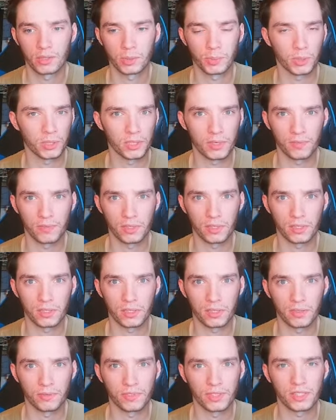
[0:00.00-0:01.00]
was supposed to
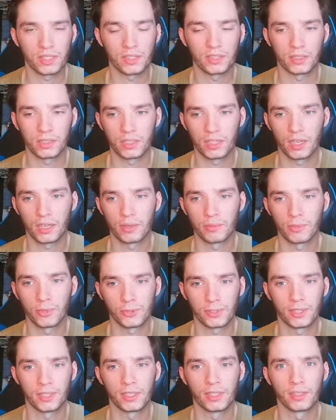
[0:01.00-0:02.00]
facilitate
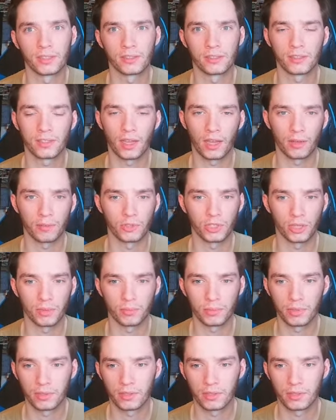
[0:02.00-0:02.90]
multi-year time jump.